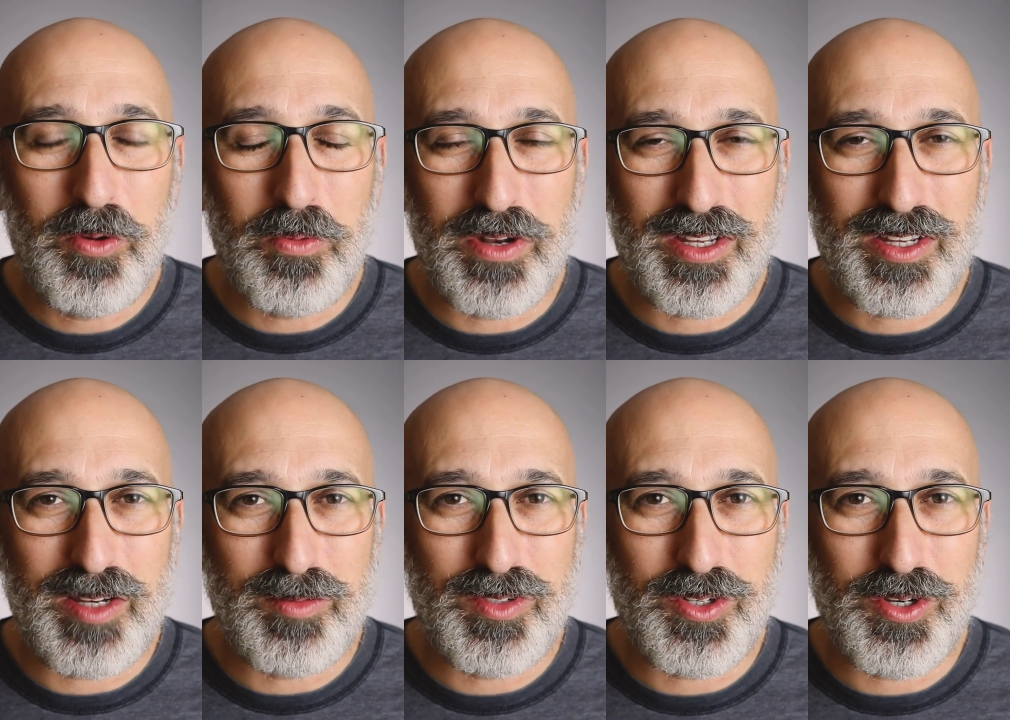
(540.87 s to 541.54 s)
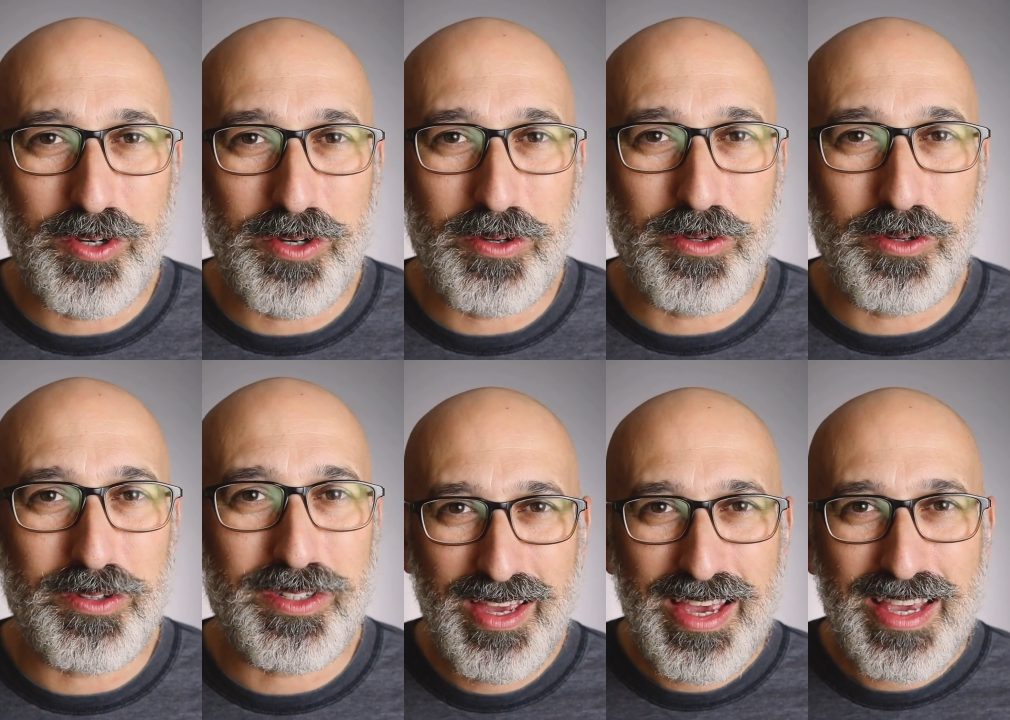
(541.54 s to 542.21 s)
when it comes to your
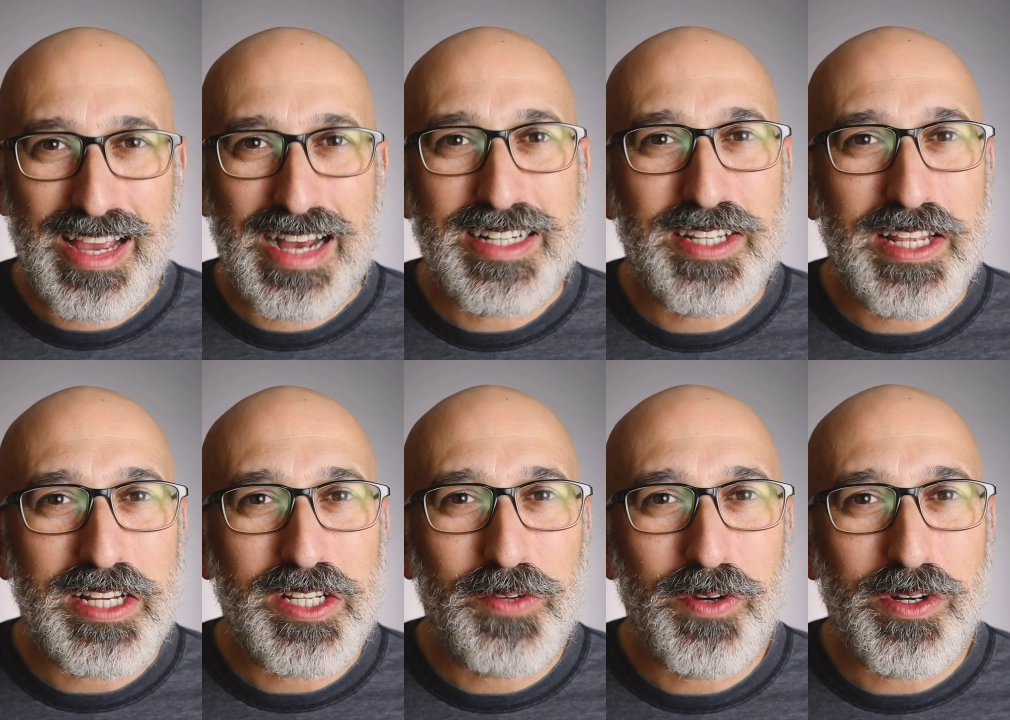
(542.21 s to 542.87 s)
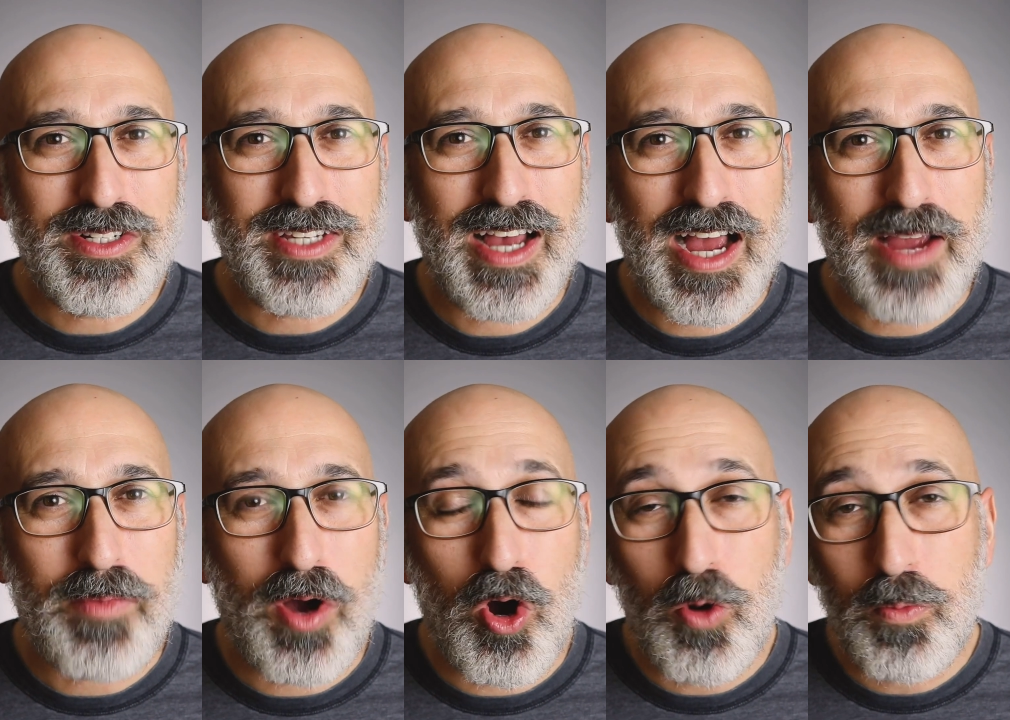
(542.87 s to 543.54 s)
users. Guys, thanks for your time.
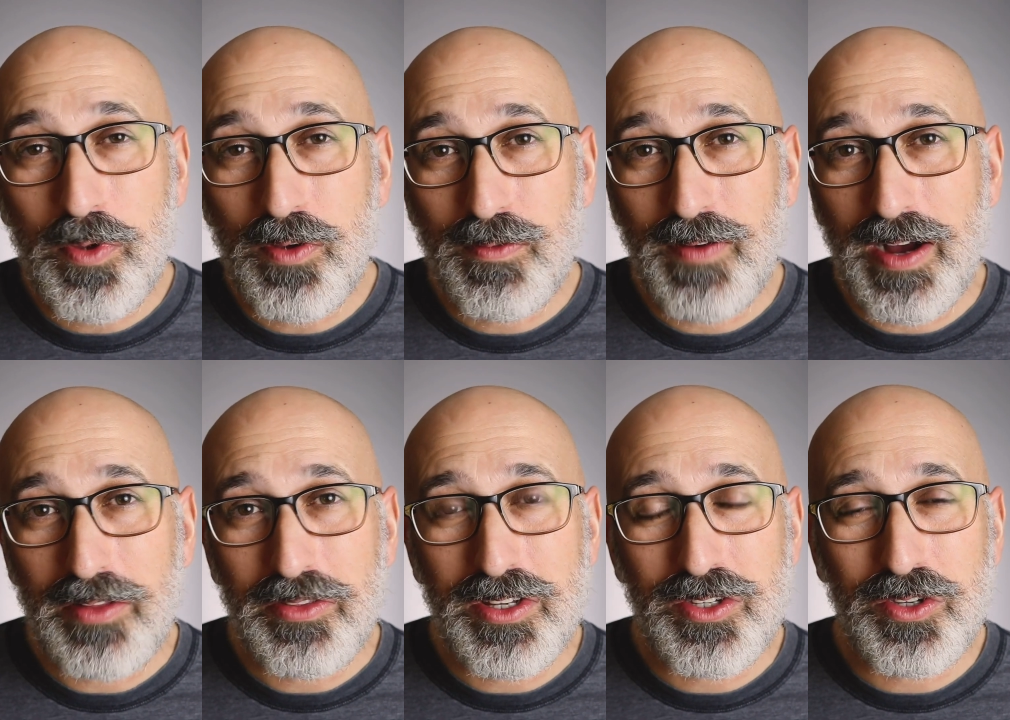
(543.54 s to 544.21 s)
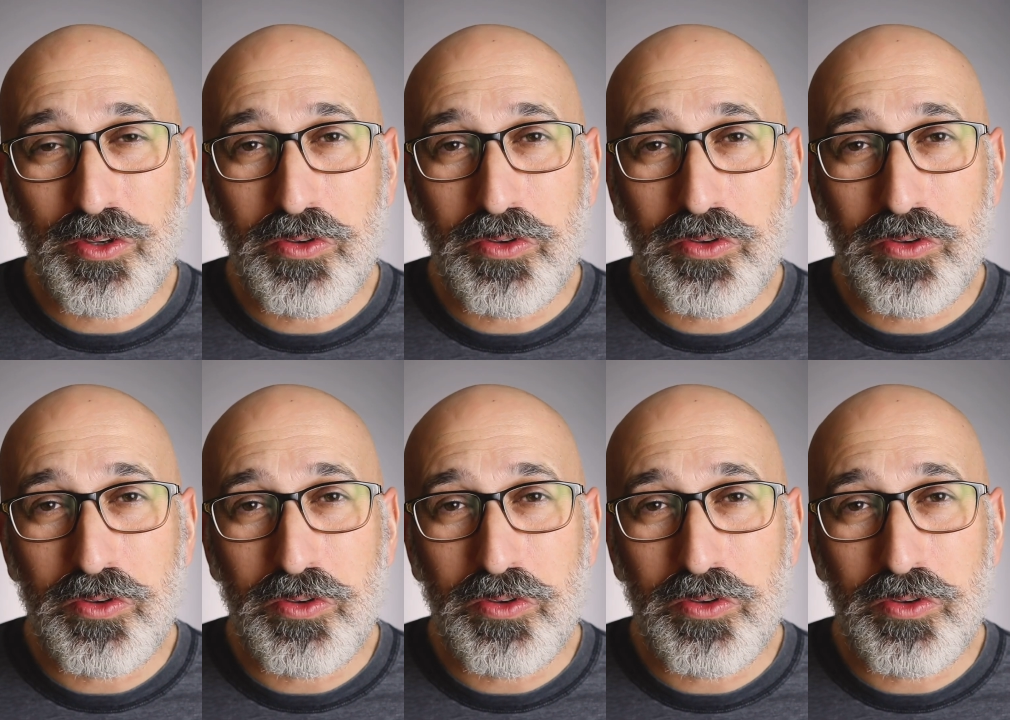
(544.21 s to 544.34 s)
I hope you found this